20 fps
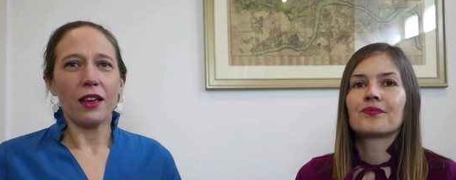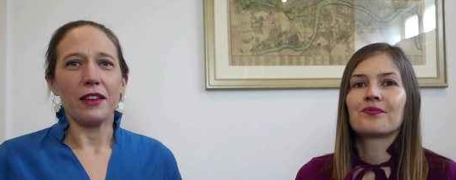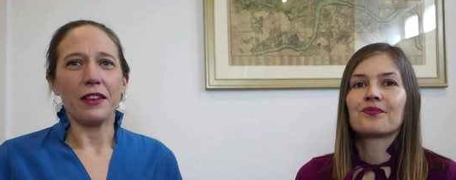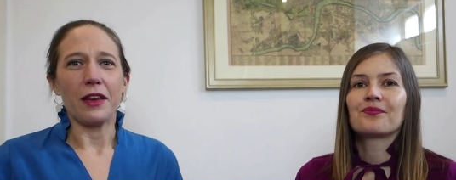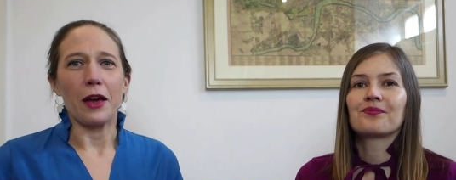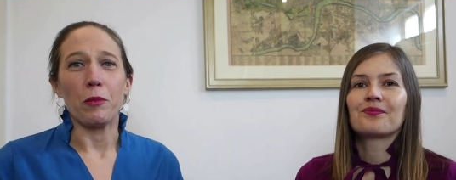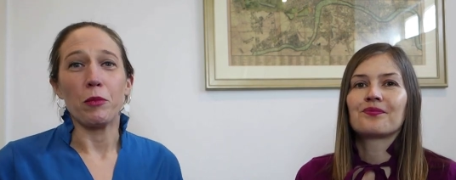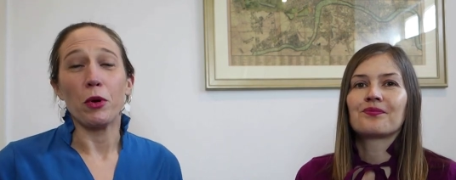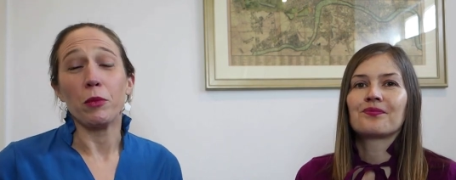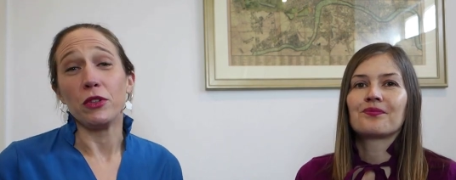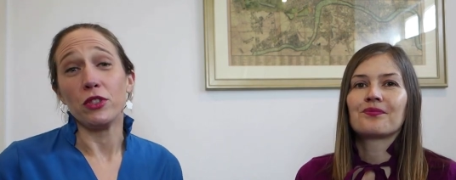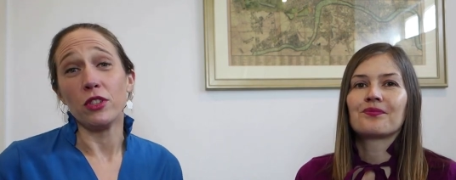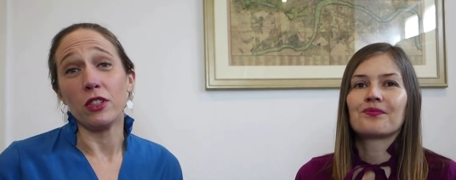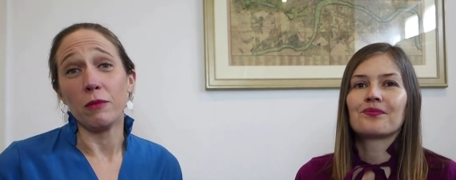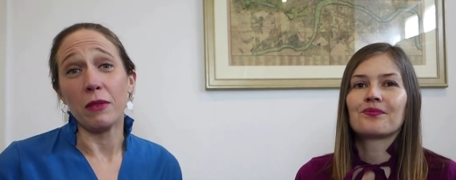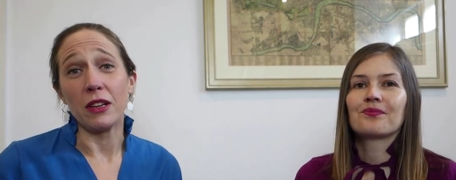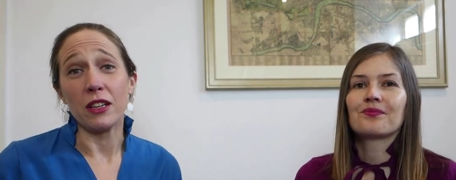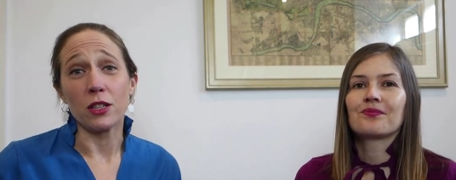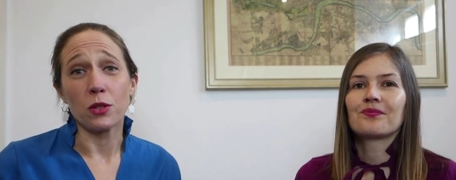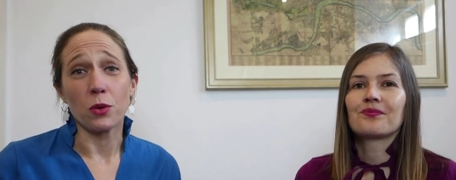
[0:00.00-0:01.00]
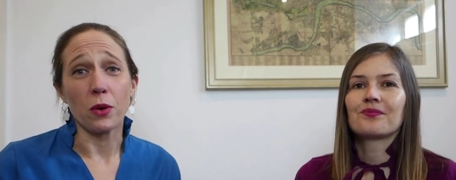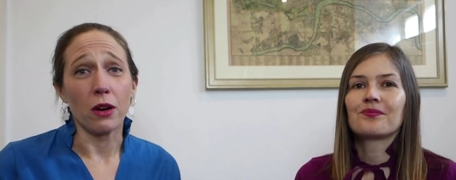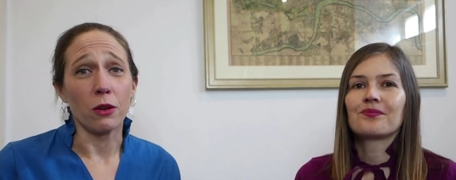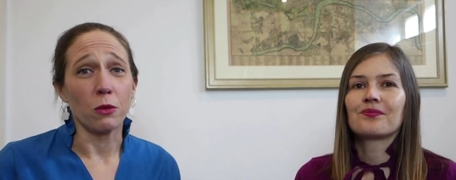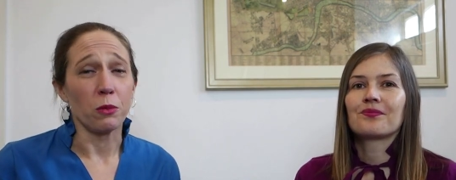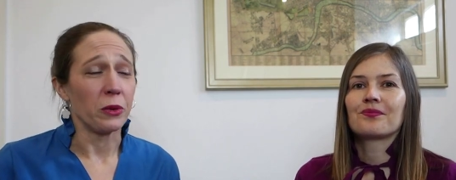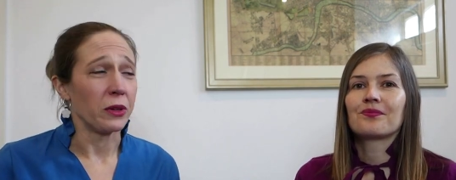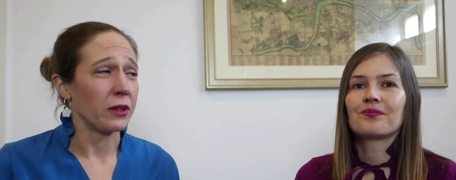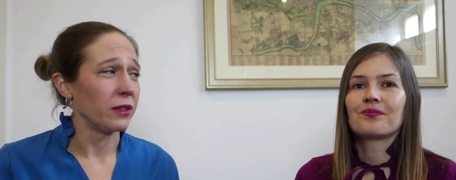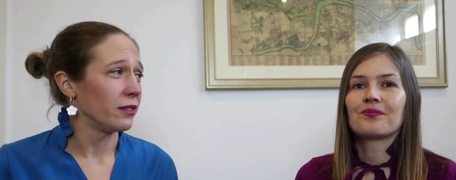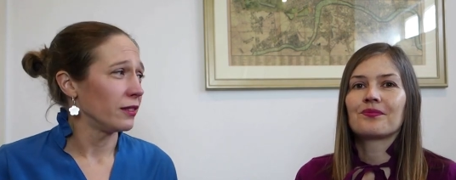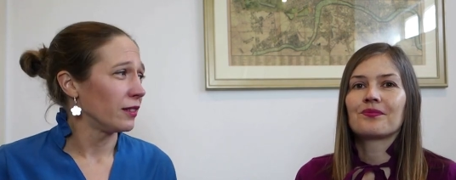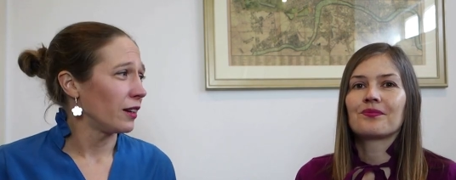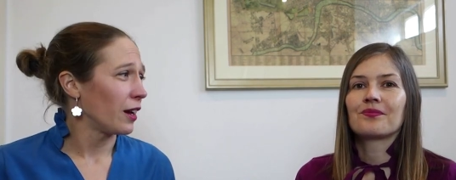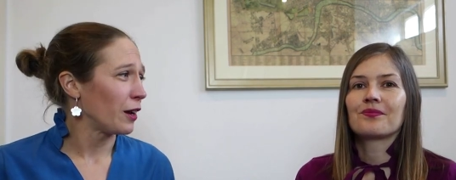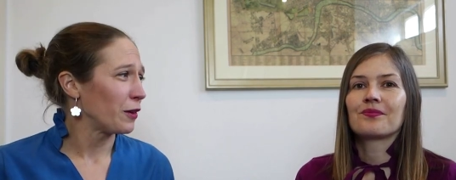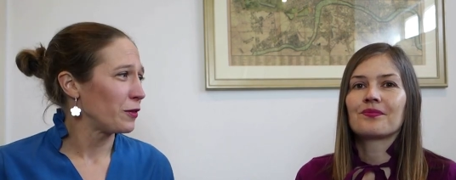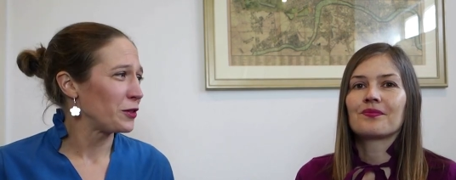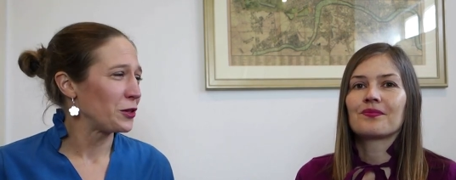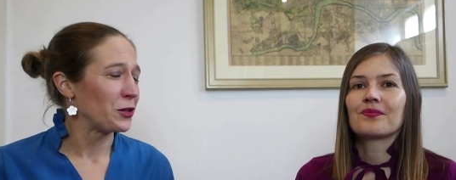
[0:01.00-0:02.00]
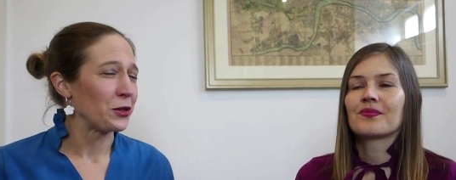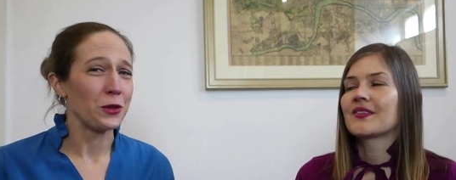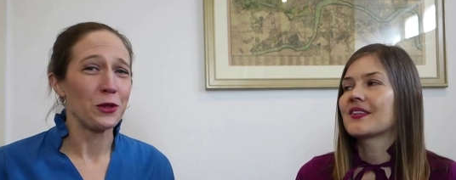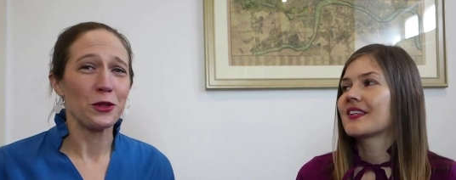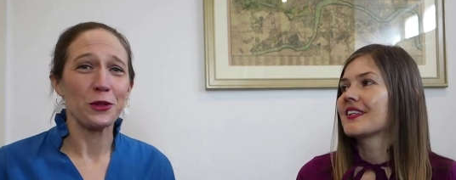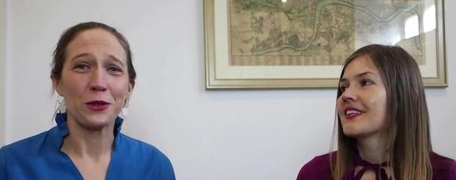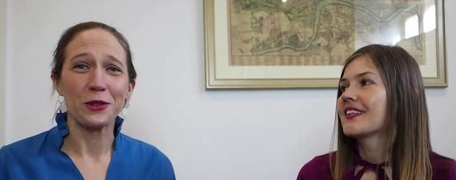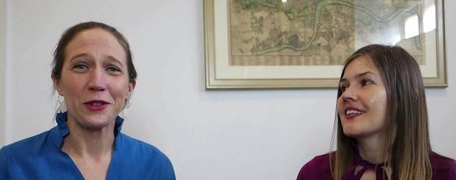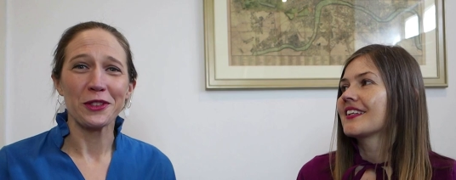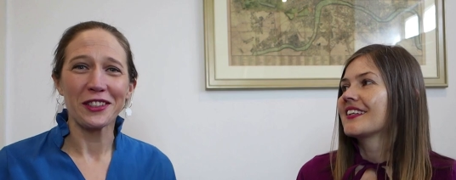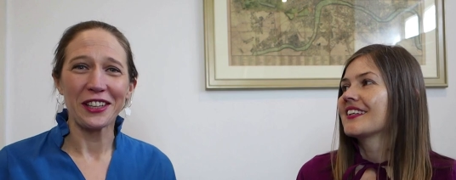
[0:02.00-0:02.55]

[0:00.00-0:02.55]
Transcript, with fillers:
Speaker 1: yeah, I probably should have made a 12, but life's too short.